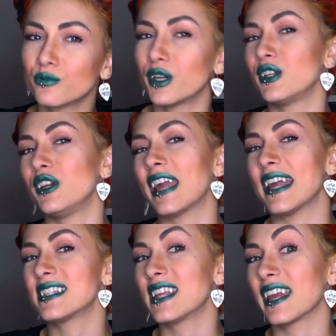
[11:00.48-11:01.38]
what do you
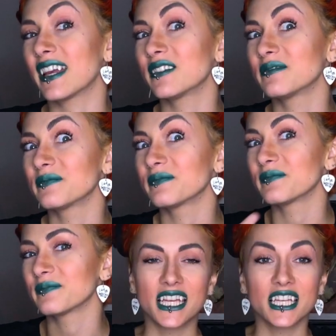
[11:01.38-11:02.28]
guys think
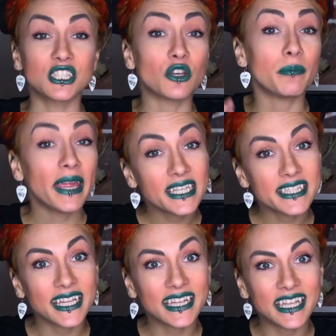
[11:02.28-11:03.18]
so
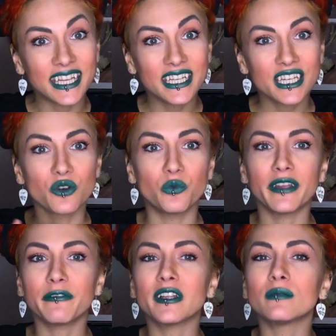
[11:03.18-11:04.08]
basically,
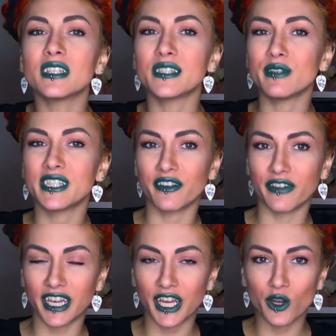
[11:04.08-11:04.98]
we filmed these music
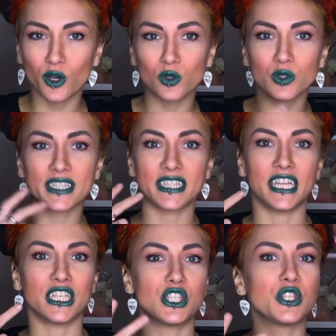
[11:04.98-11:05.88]
videos
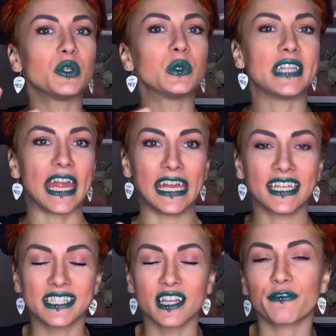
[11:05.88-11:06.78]
in two
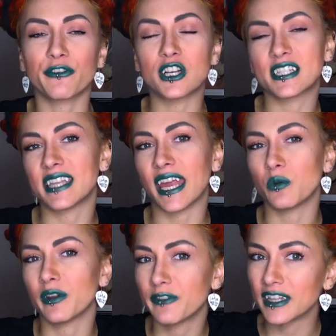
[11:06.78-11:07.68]
days. First day,
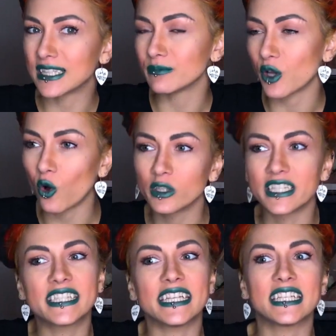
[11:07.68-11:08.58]
we filmed all
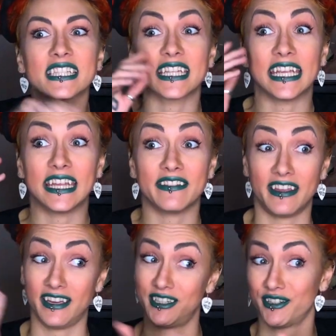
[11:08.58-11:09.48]
the scenes in
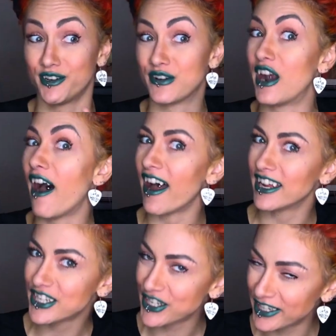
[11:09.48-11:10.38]
the
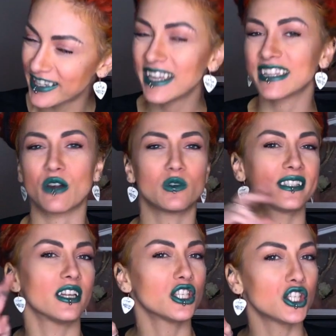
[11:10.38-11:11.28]
garage. That
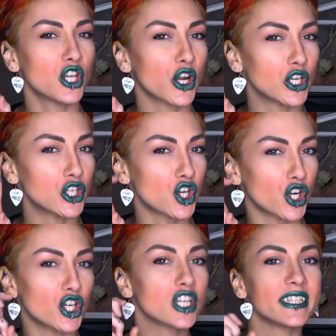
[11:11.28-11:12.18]
was the
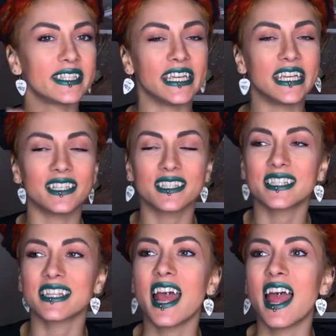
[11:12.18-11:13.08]
torture
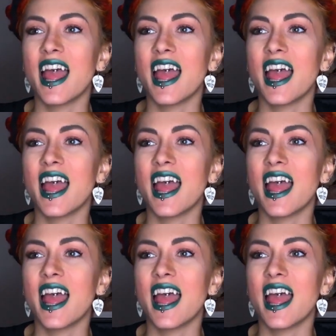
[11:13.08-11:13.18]
scenes.